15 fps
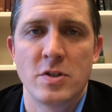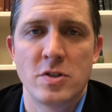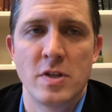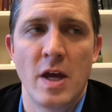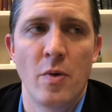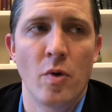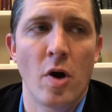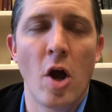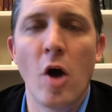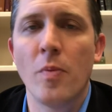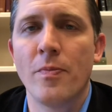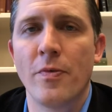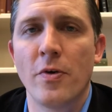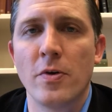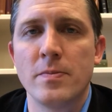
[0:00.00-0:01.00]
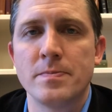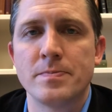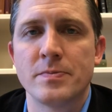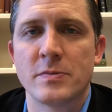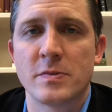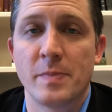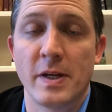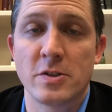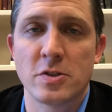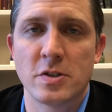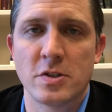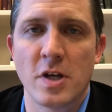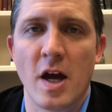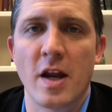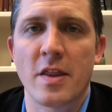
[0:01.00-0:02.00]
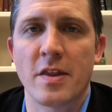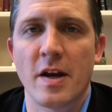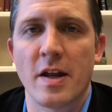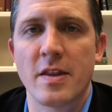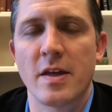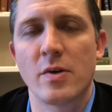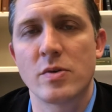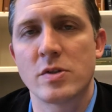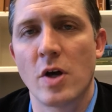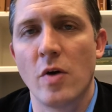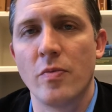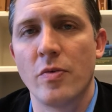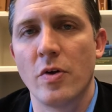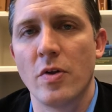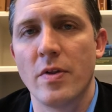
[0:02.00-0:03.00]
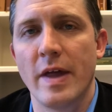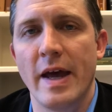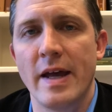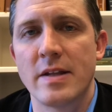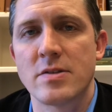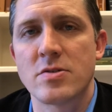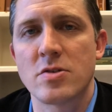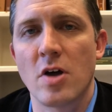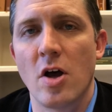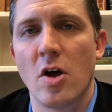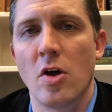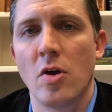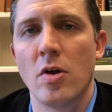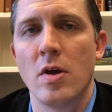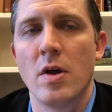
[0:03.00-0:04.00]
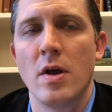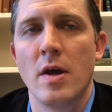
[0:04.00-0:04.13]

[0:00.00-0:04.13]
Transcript: They were hopeful, especially Jonathan, I think, was hopeful that Saul